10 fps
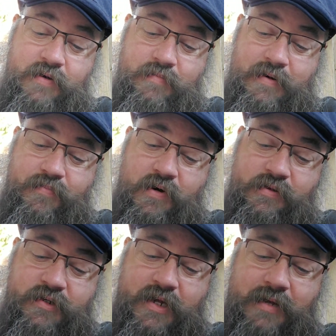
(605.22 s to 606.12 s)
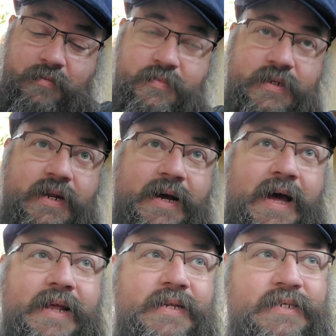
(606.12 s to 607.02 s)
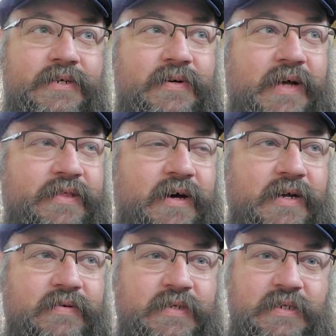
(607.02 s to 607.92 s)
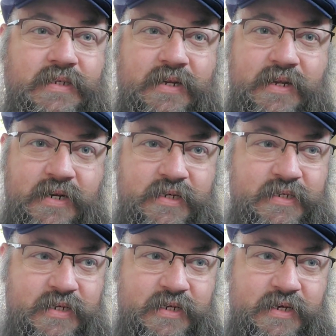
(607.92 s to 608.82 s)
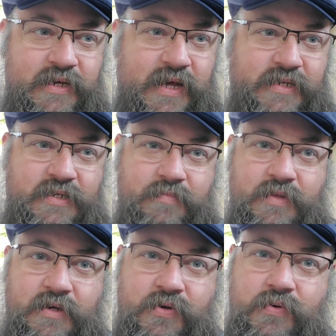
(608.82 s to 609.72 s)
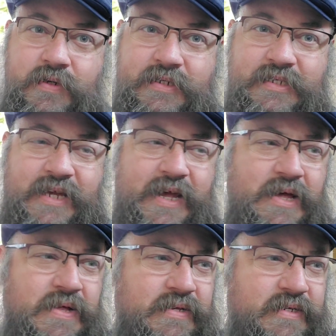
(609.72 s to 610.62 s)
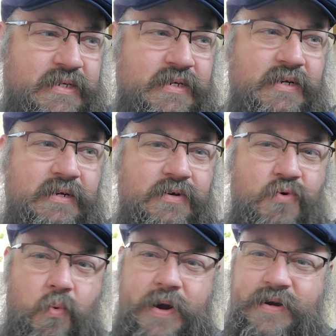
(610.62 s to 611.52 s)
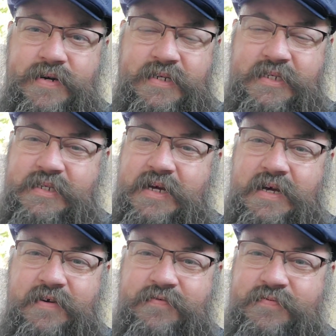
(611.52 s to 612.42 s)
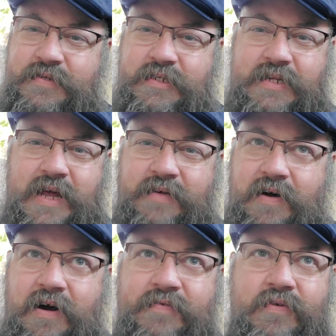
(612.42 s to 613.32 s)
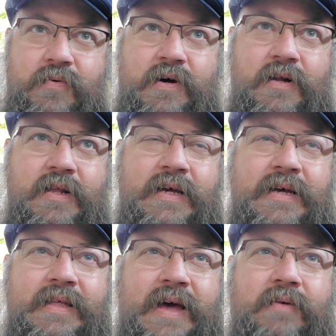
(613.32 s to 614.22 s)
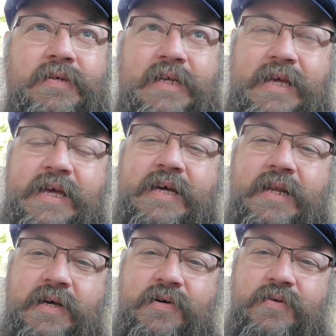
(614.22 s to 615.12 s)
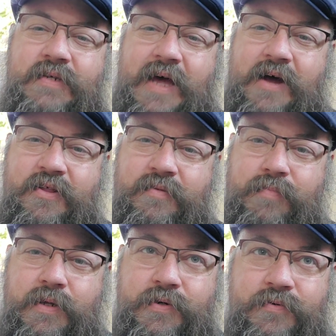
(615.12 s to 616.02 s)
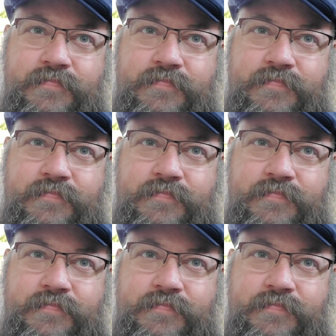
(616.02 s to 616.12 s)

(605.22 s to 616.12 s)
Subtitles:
of my brother's albums that I got into, and I thought it was just the neatest thing. Had some of the coolest sounds, weirdest stuff, just kind of off the wall. That was ELO's Out of the Blue.